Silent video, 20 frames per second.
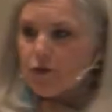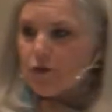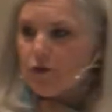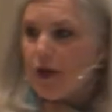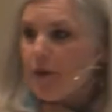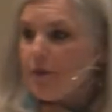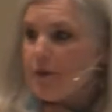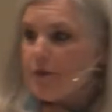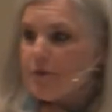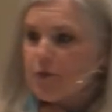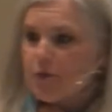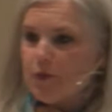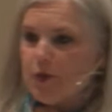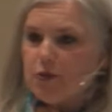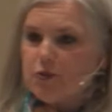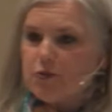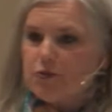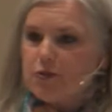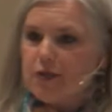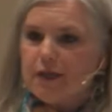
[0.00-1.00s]
growing up, I was a
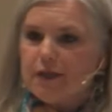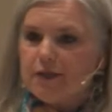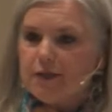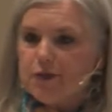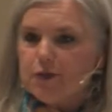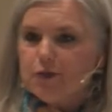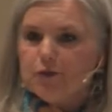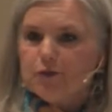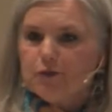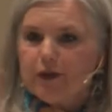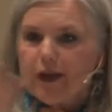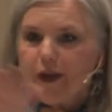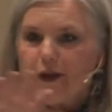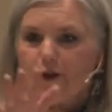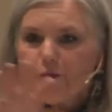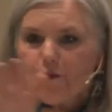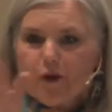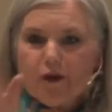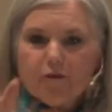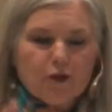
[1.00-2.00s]
preacher's kid too,
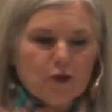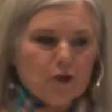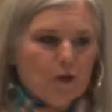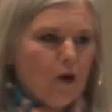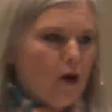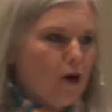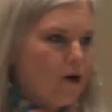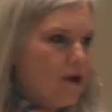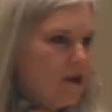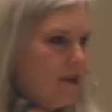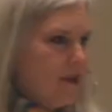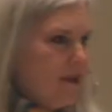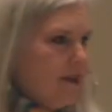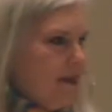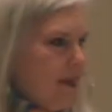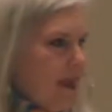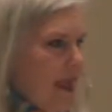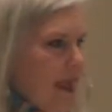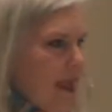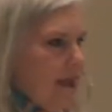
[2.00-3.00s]
Karen, wherever you are.
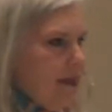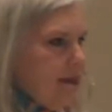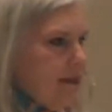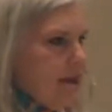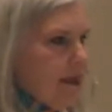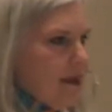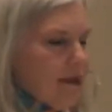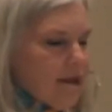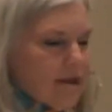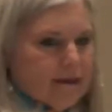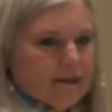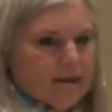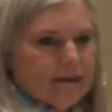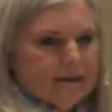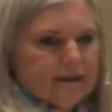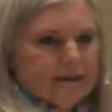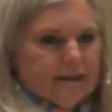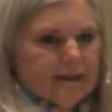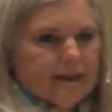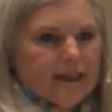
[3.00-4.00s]
And
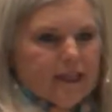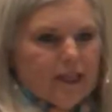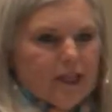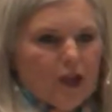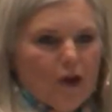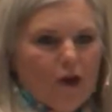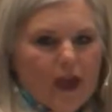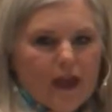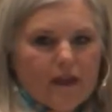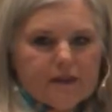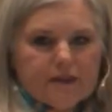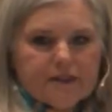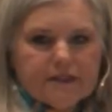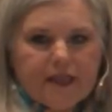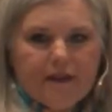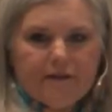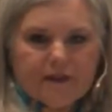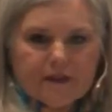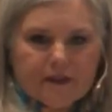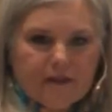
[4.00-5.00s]
You know, out of the
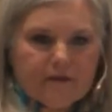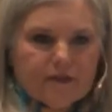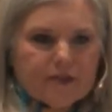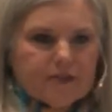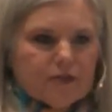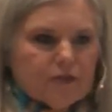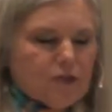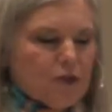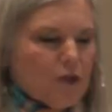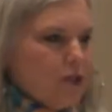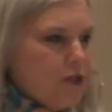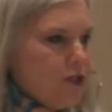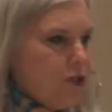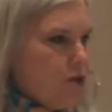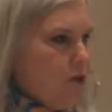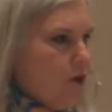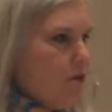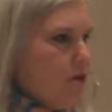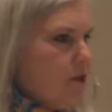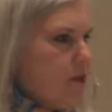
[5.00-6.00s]
7 of us, there's only
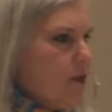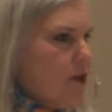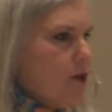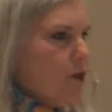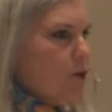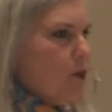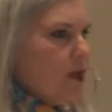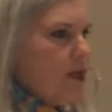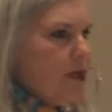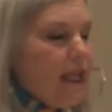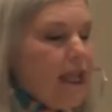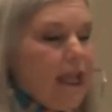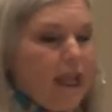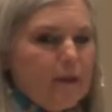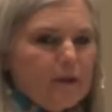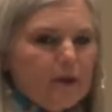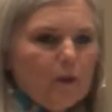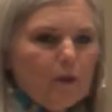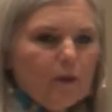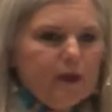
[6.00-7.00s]
2 of us that are
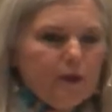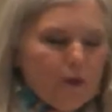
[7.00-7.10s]
redeemed, and we